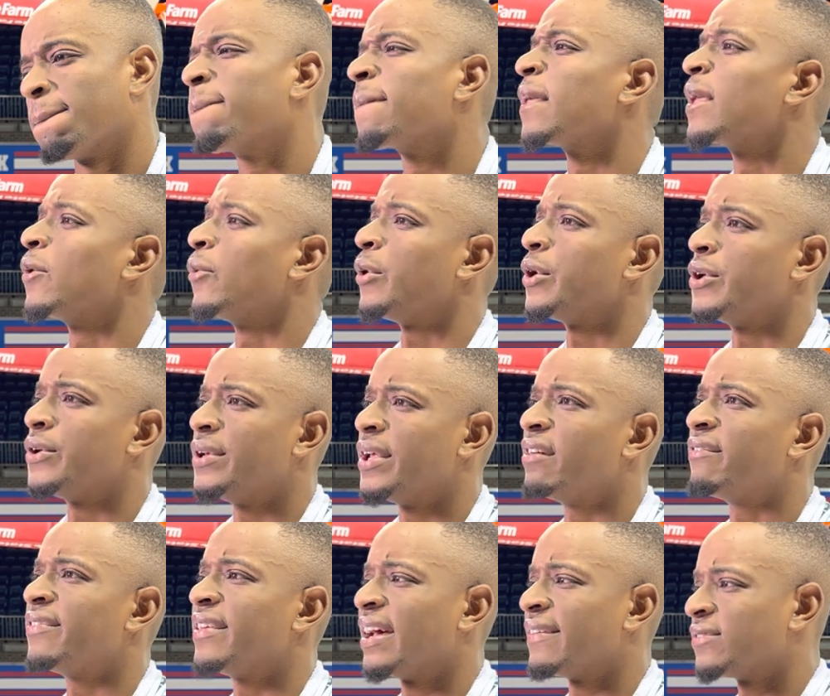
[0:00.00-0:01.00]
create? Well, you
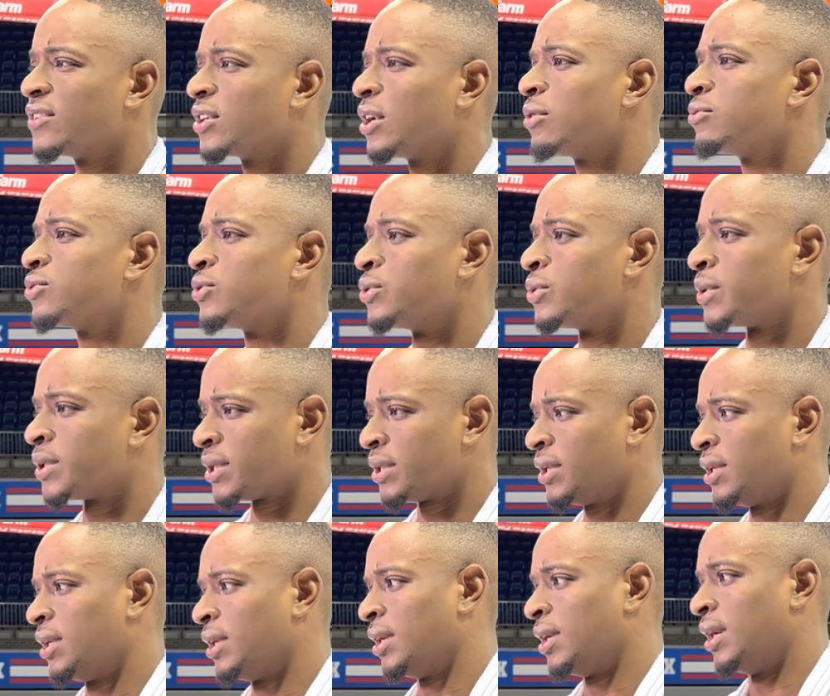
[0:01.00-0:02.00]
definitely have to go through it.
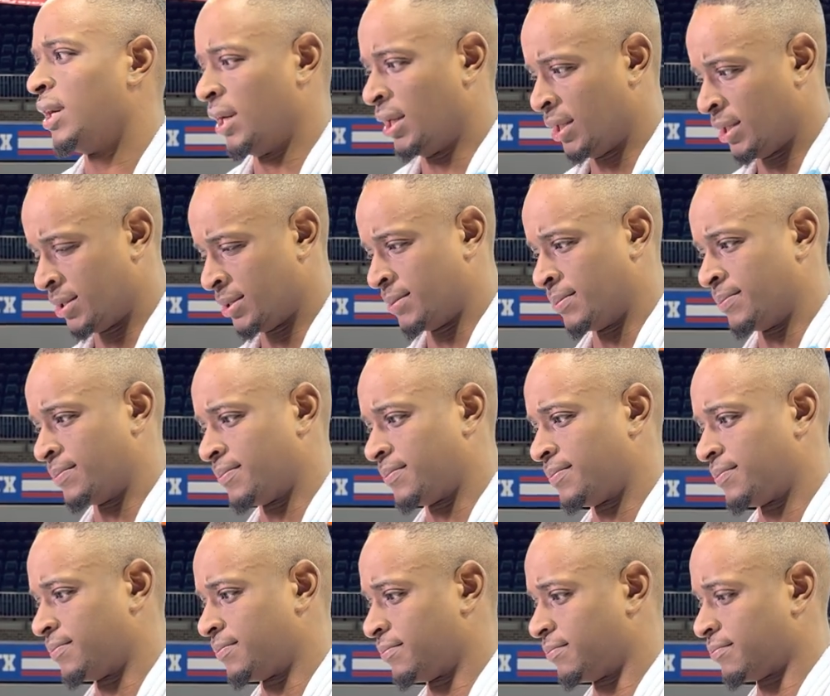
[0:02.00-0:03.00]
Um,
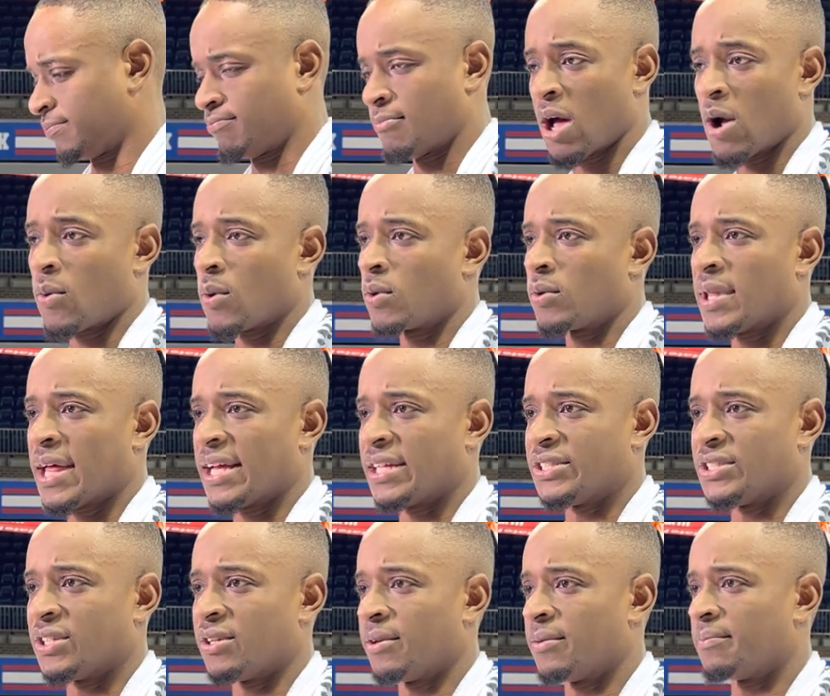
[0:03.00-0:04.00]
my role
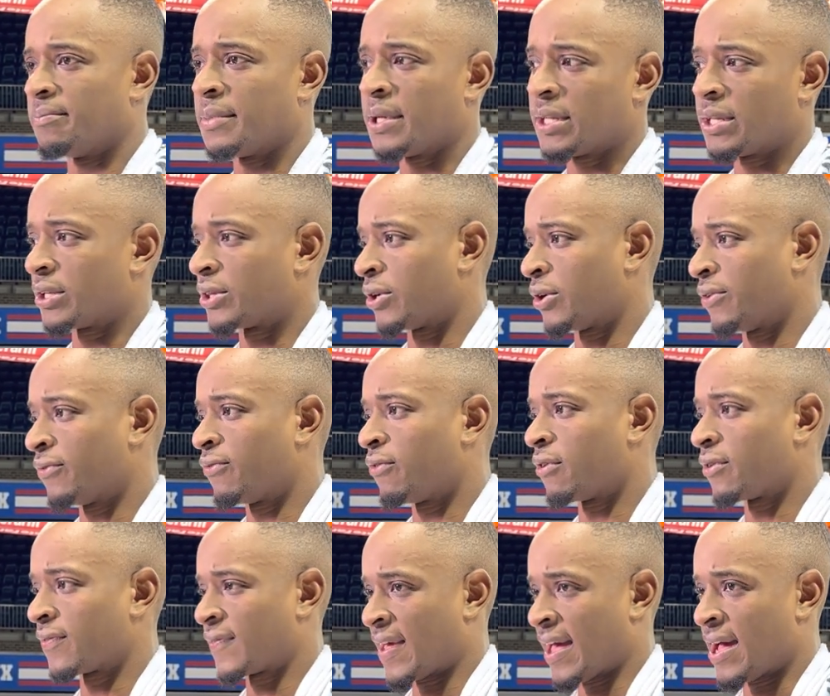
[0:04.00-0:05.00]
last year, being the third,
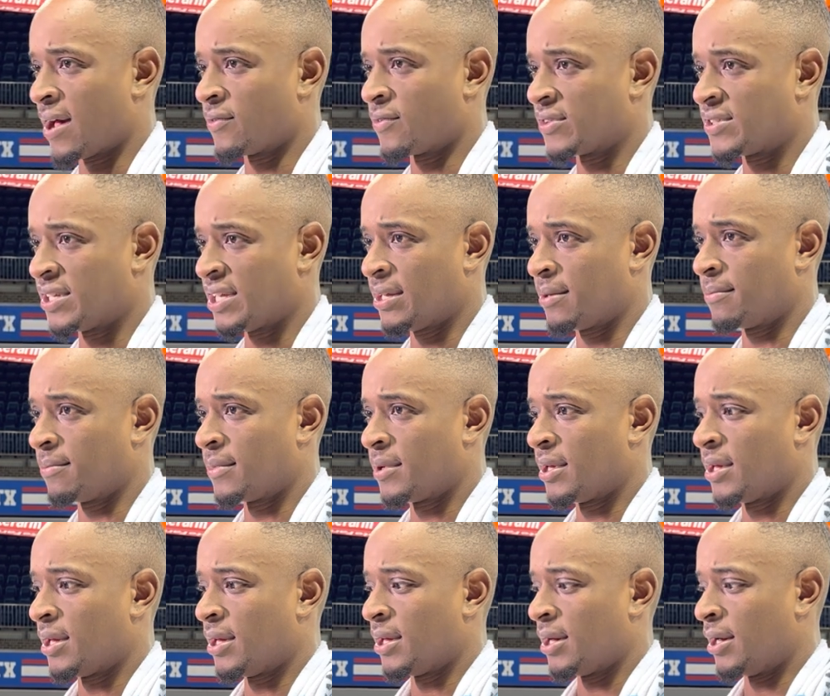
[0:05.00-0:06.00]
fourth guy on the team,
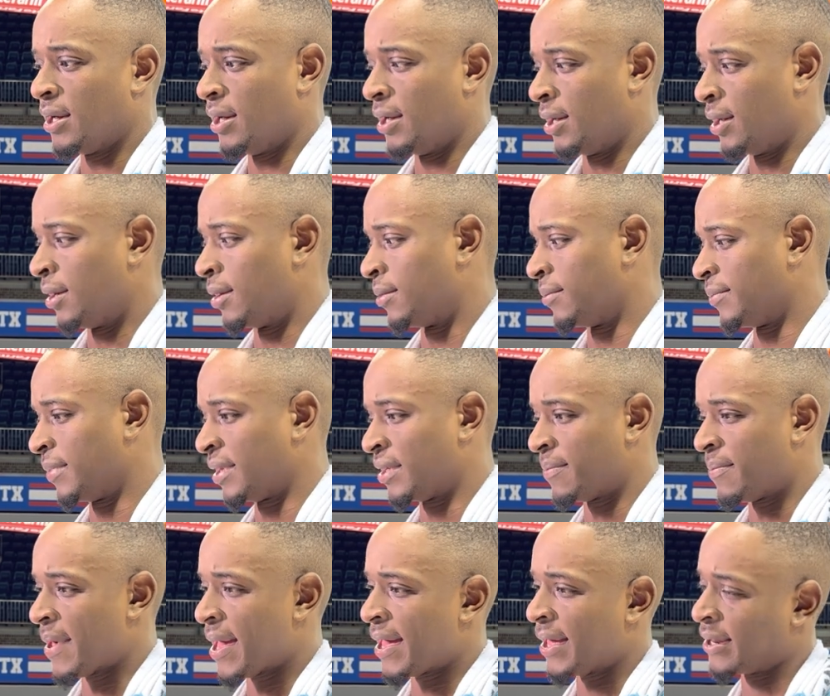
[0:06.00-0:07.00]
um, in a
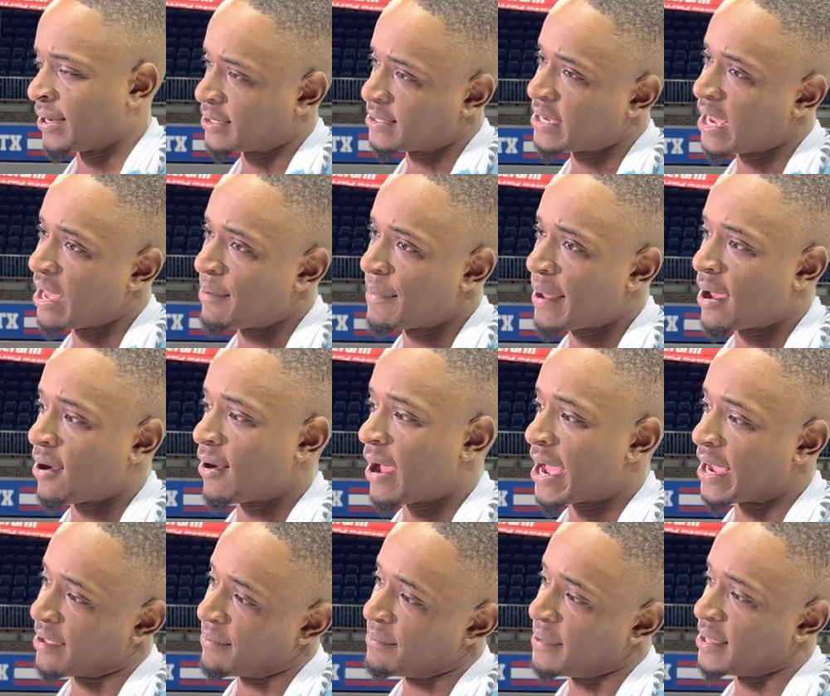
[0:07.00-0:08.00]
bad in a timeout, I
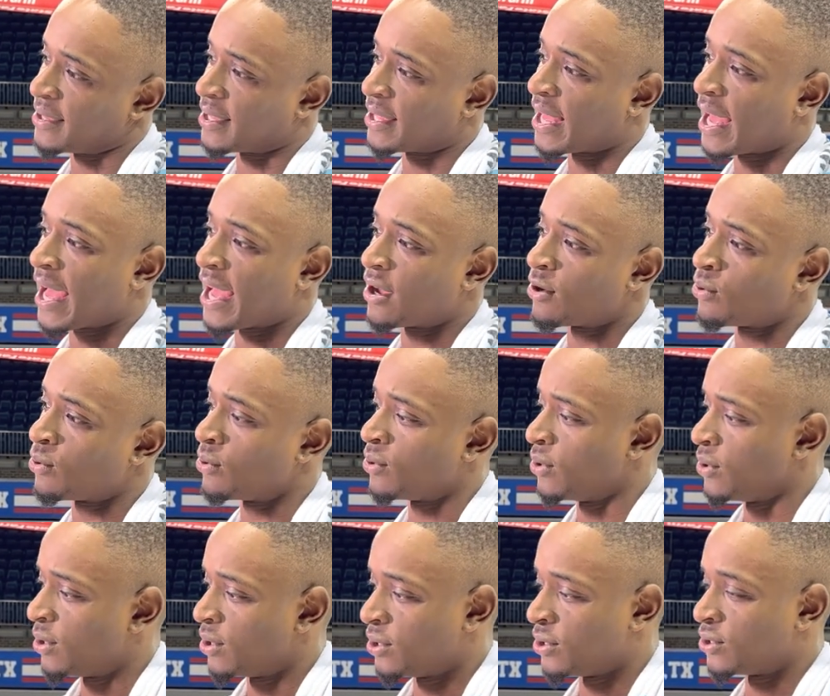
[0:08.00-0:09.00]
could be the guy who,
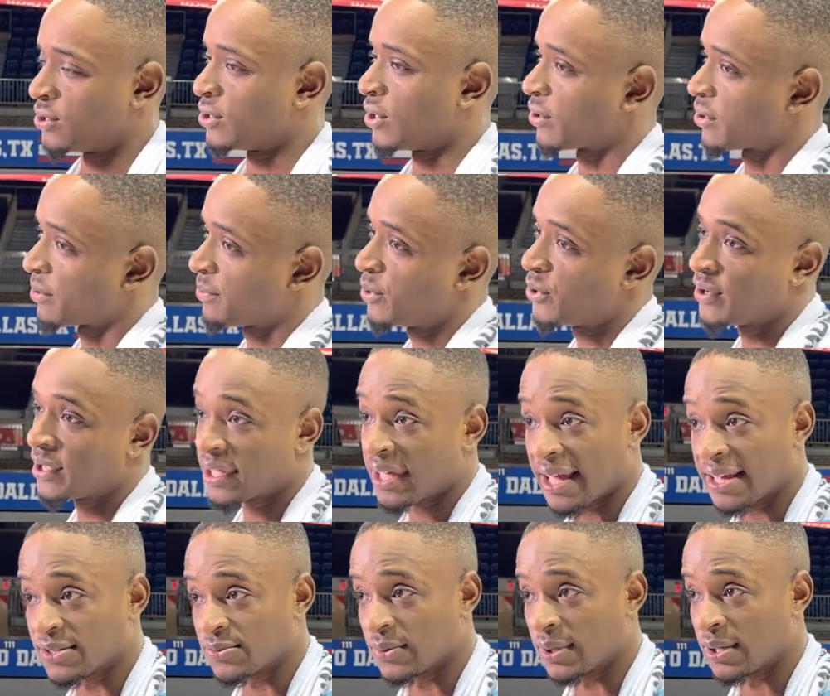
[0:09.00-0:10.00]
you know,
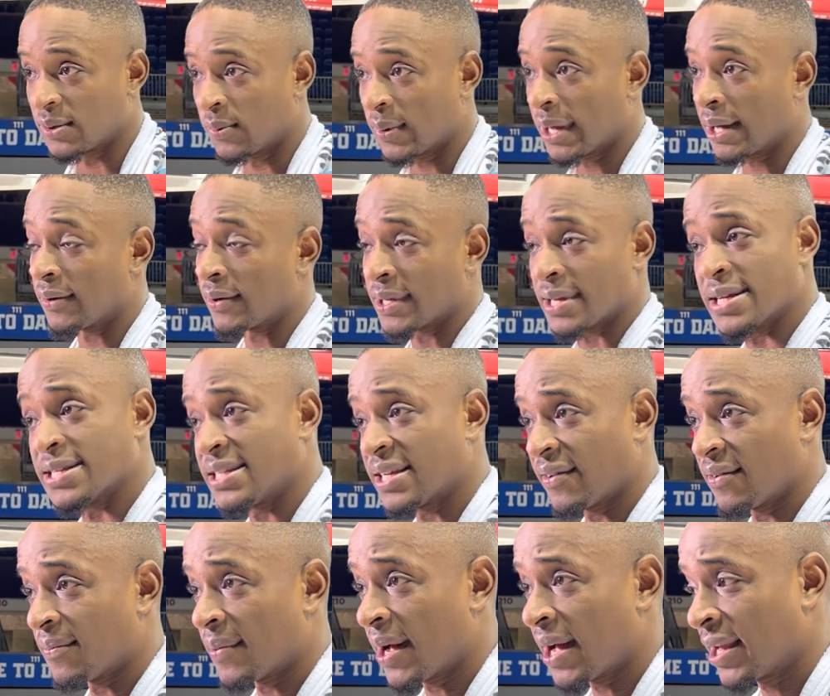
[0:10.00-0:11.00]
communicates really well and gets
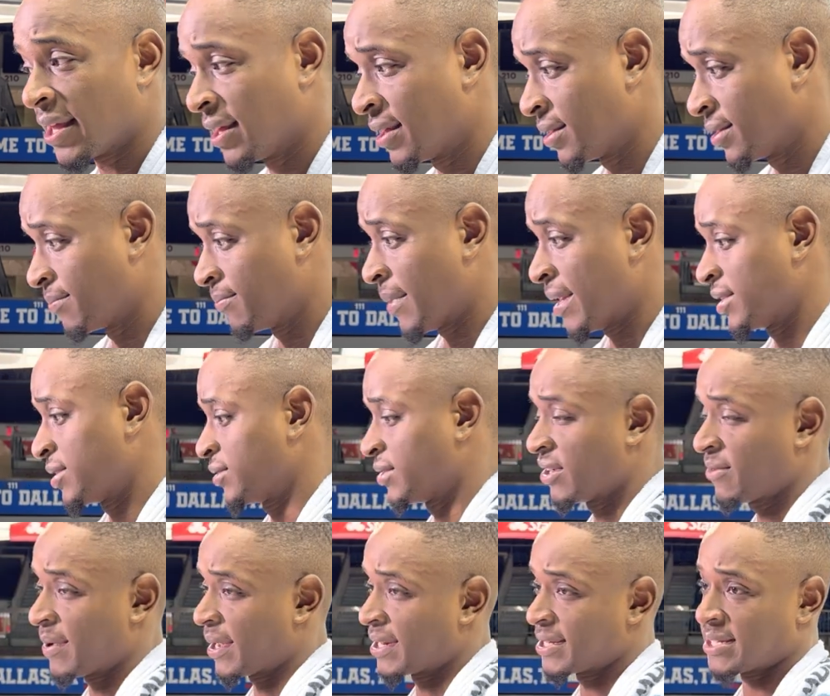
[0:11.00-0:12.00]
everybody, makes sure
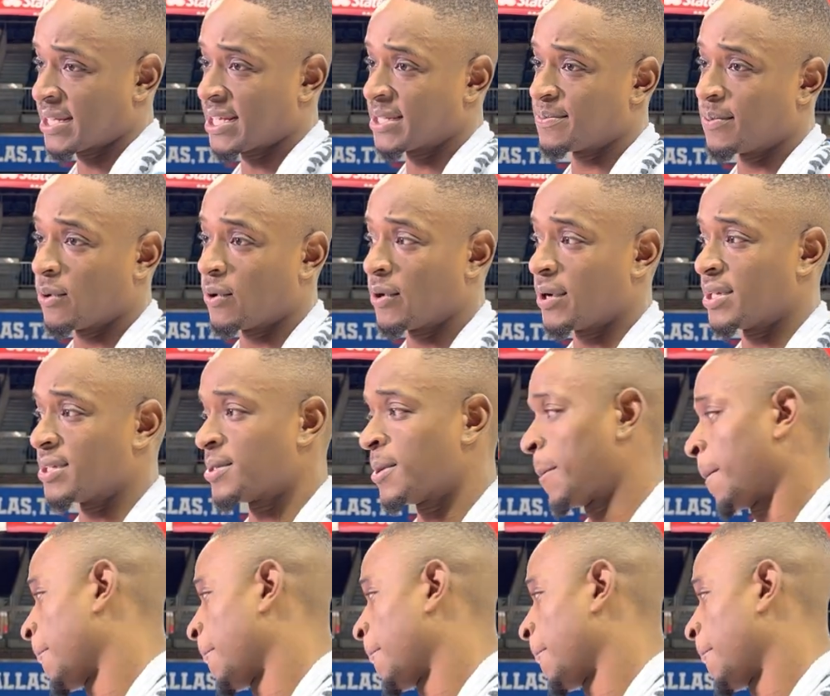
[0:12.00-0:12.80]
everybody stays poised.